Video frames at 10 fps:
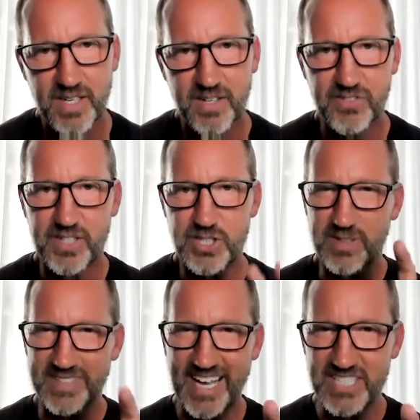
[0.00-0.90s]
so that you
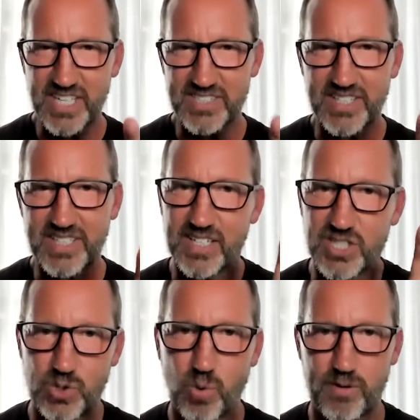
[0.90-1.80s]
can digest it in a
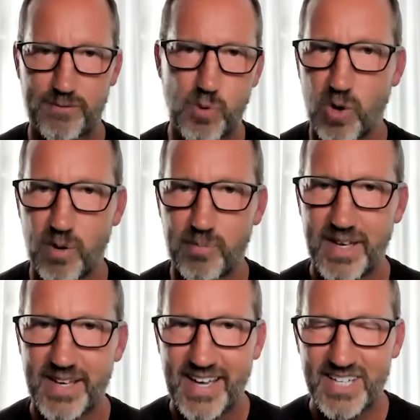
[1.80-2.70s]
short form
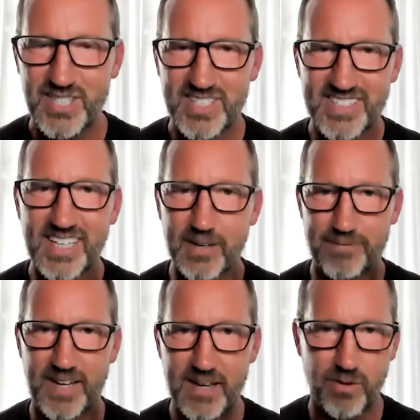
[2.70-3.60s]
and just get a
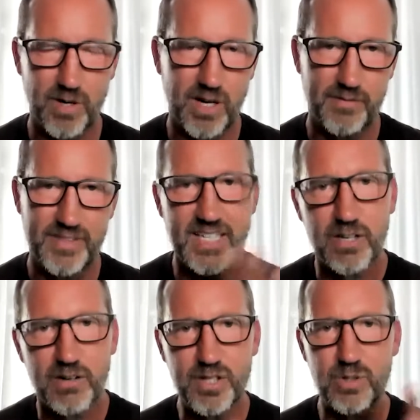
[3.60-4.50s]
flavor of the
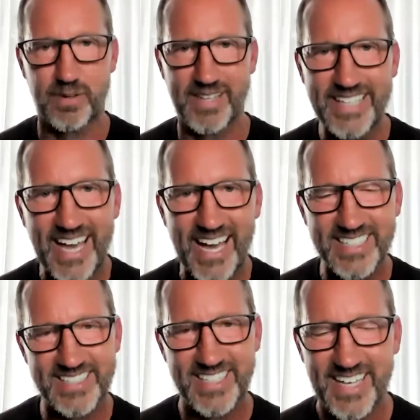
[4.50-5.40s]
interview or the
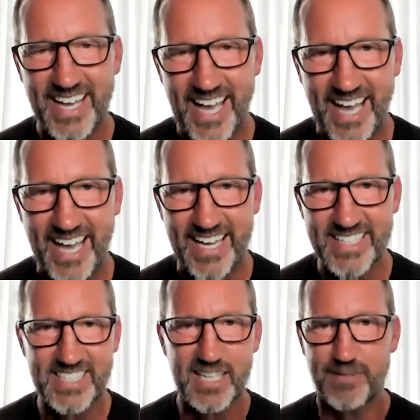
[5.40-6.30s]
guest
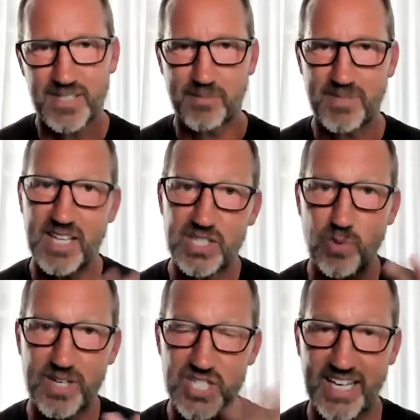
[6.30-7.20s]
and see if it's something that you
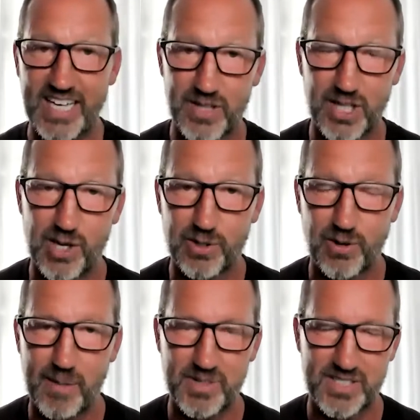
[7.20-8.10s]
want to check out the
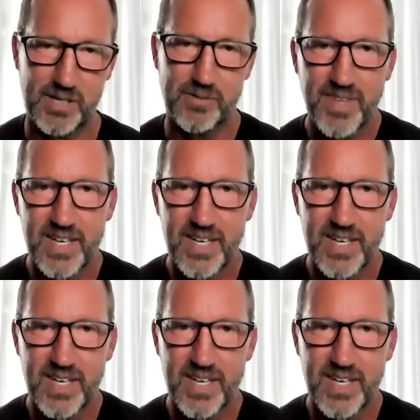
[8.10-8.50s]
longer episode.